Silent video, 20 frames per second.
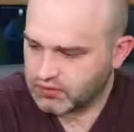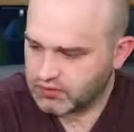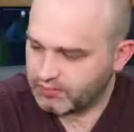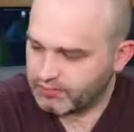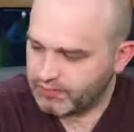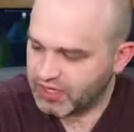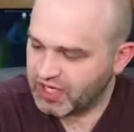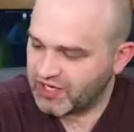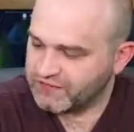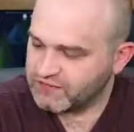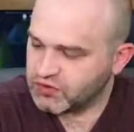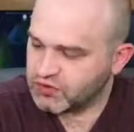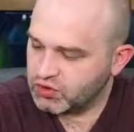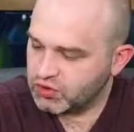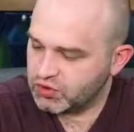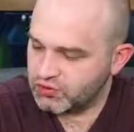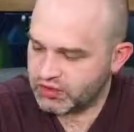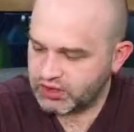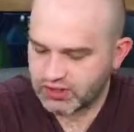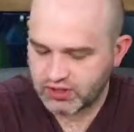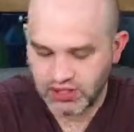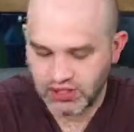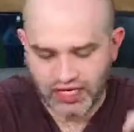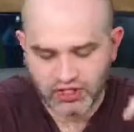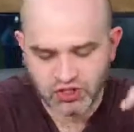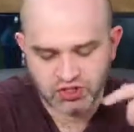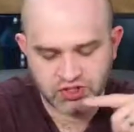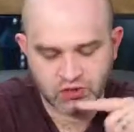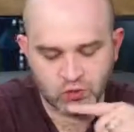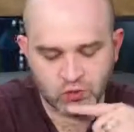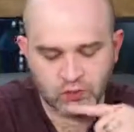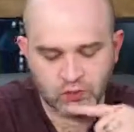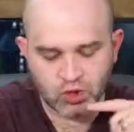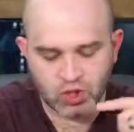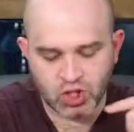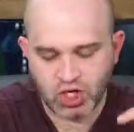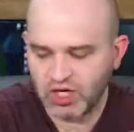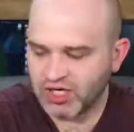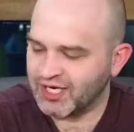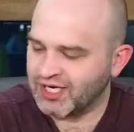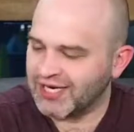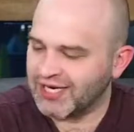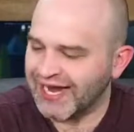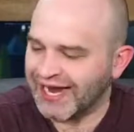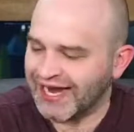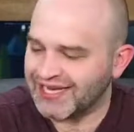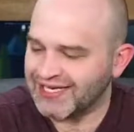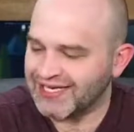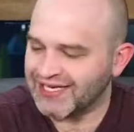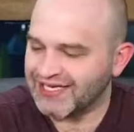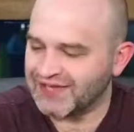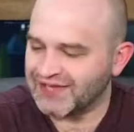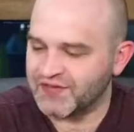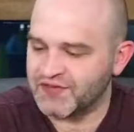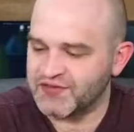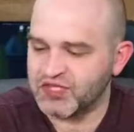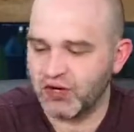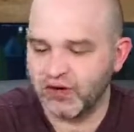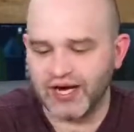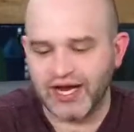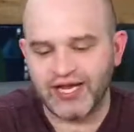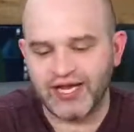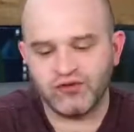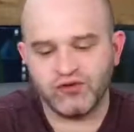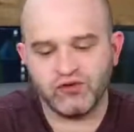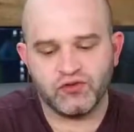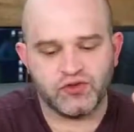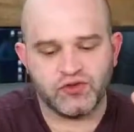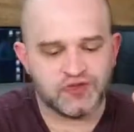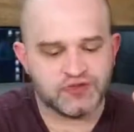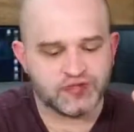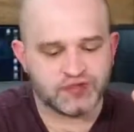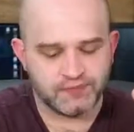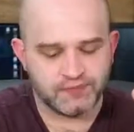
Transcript: But I have canoeing. I just need 1 more card, and I can get this. All right, I can do this.